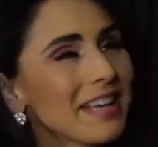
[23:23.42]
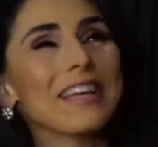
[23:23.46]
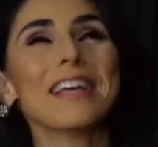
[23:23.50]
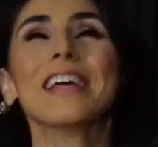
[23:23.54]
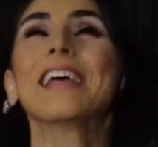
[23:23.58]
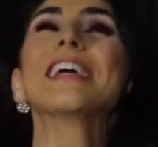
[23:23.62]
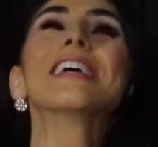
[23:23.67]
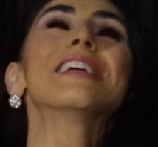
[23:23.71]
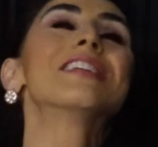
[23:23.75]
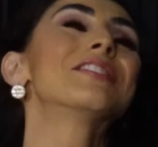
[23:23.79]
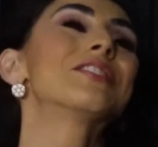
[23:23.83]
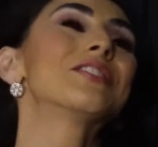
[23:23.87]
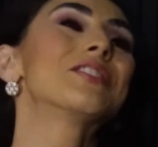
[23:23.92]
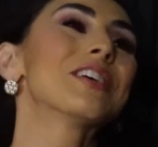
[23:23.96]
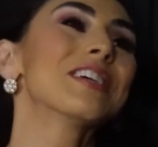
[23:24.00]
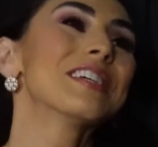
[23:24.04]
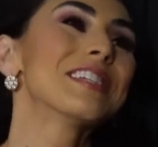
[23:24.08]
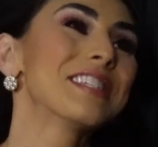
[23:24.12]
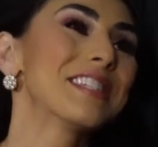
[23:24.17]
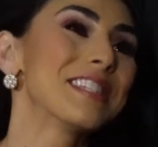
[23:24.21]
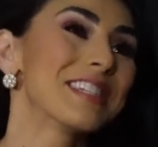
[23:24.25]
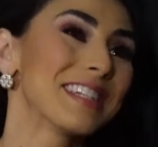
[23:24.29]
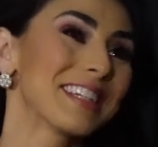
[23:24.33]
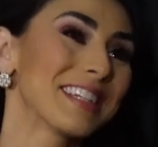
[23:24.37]
it
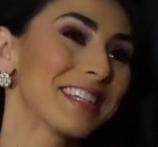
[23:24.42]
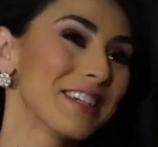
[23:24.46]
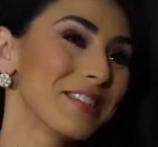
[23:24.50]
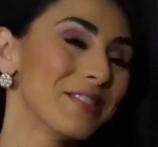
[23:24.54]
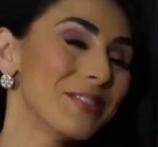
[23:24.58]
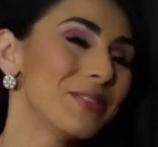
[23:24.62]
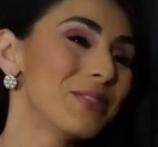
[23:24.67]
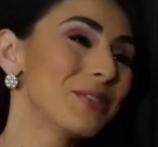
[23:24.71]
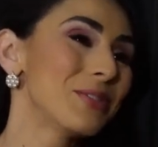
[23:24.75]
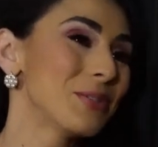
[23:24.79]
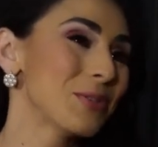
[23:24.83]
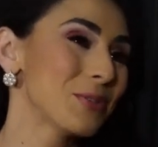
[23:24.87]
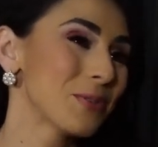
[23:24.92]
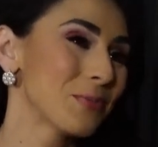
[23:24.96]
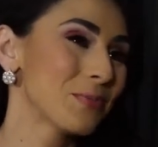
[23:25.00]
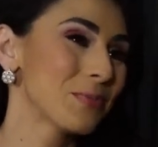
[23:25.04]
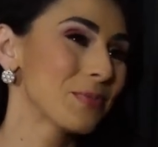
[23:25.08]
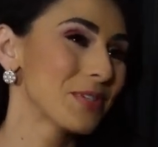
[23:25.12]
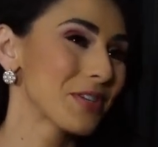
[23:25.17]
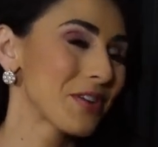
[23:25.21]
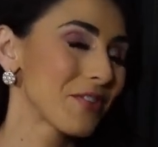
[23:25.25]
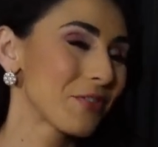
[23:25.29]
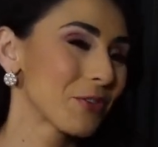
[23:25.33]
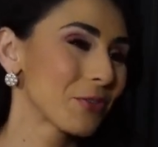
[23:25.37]
just
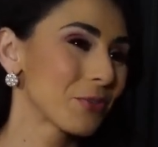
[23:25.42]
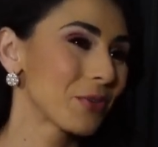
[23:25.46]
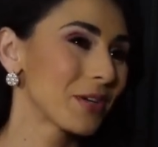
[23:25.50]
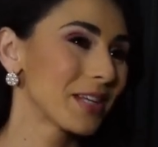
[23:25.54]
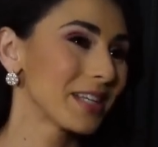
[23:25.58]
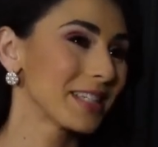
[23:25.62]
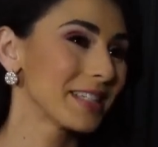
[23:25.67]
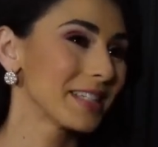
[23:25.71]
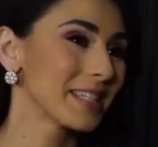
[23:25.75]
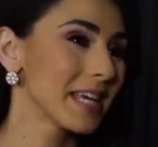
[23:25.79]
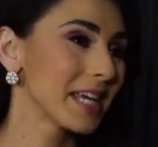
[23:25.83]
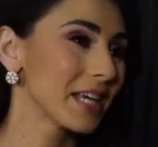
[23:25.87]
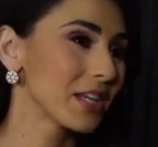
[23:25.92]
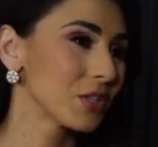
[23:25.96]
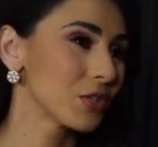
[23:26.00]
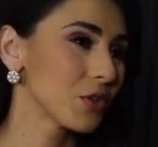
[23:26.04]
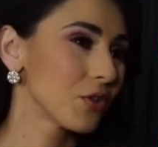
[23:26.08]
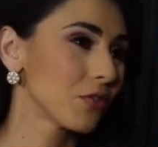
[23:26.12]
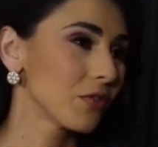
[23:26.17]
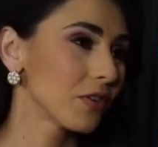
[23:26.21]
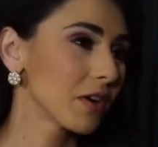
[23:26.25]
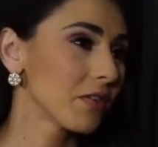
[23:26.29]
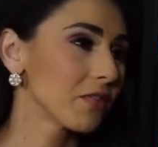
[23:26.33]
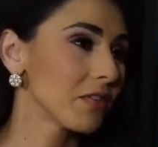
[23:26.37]
consumes everyone and takes
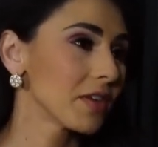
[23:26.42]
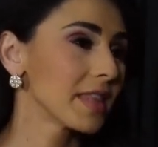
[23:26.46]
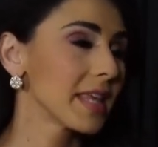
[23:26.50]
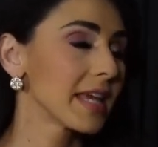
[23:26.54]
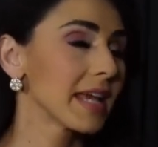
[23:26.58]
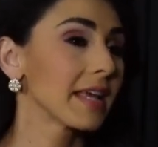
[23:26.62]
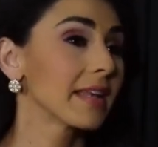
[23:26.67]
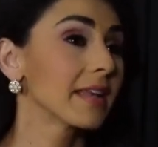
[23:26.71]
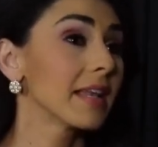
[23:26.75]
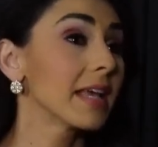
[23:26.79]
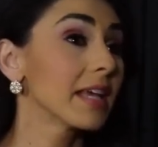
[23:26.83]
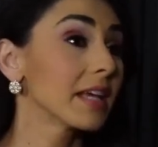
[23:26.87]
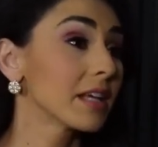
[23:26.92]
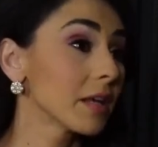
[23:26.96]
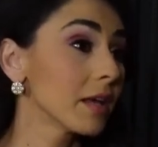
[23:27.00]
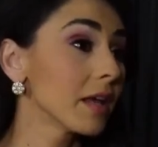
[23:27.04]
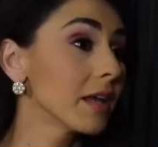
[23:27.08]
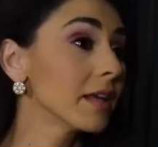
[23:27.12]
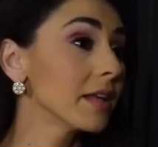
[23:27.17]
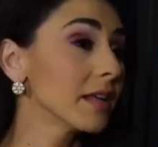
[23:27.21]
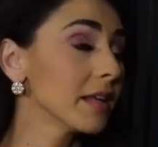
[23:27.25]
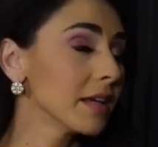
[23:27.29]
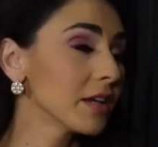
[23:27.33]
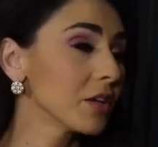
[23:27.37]
over everything. And
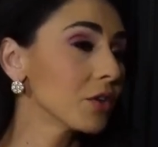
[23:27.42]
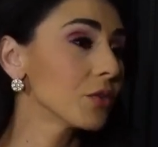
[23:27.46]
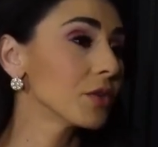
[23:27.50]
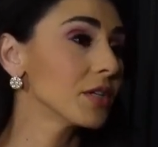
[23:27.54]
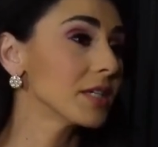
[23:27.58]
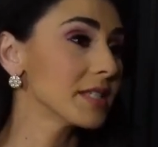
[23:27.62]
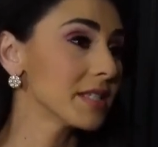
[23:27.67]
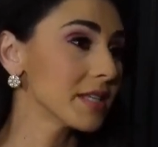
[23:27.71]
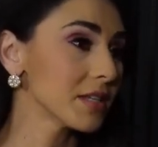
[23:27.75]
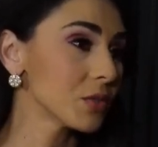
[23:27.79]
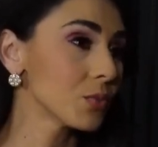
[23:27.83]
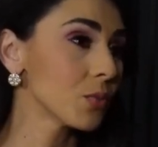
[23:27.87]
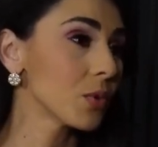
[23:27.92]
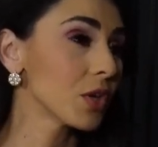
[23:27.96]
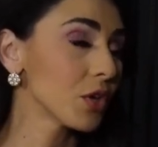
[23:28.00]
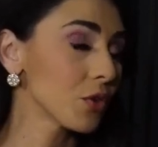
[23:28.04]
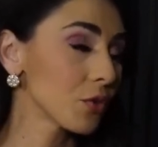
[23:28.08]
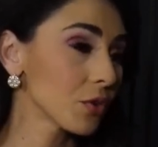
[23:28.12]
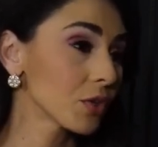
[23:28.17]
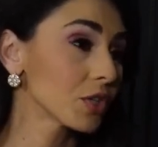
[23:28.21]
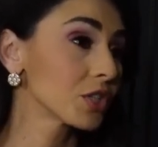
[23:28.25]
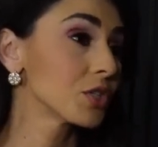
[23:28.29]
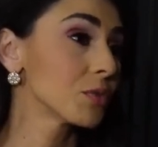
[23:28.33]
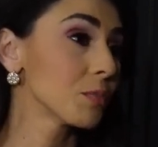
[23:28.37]
it increases what
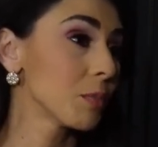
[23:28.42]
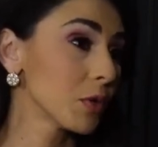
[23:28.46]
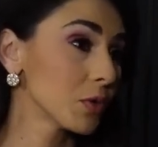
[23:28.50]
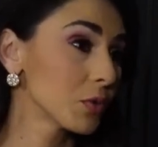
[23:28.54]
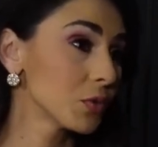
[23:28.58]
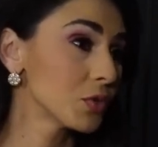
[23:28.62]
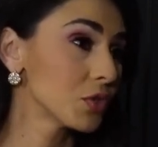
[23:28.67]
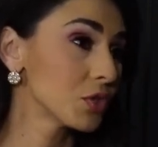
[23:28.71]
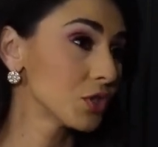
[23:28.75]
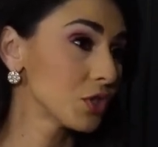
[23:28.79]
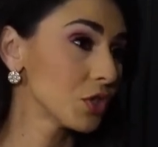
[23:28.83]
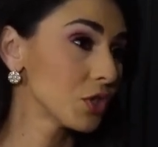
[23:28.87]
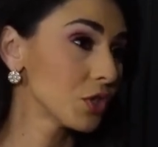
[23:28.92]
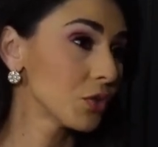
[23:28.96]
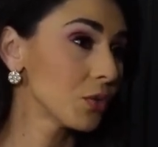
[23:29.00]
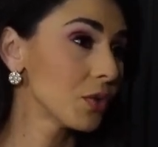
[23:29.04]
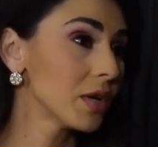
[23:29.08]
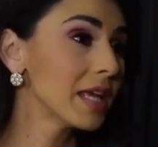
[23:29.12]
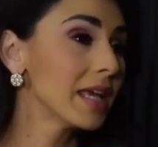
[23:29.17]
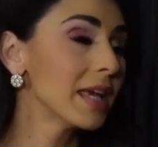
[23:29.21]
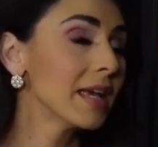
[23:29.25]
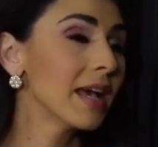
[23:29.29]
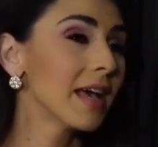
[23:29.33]
you're exposed to.